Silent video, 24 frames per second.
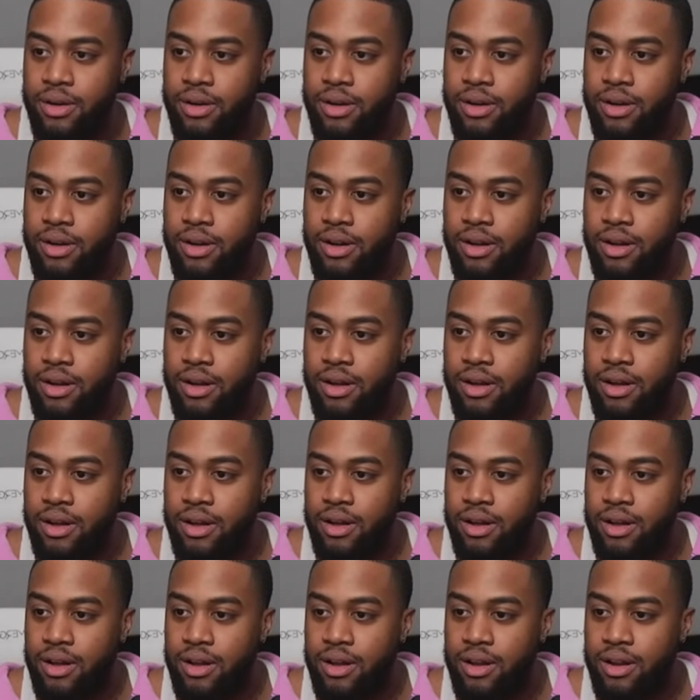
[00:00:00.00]

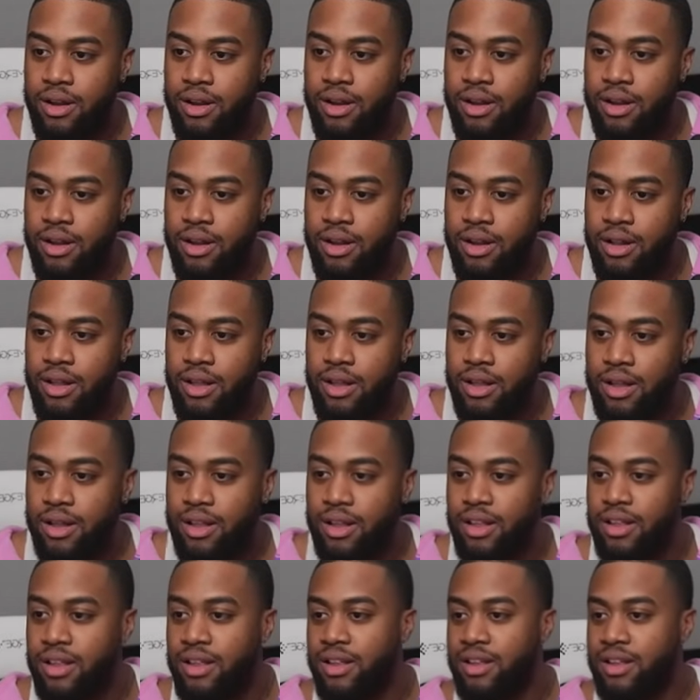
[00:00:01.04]
Nothing is said.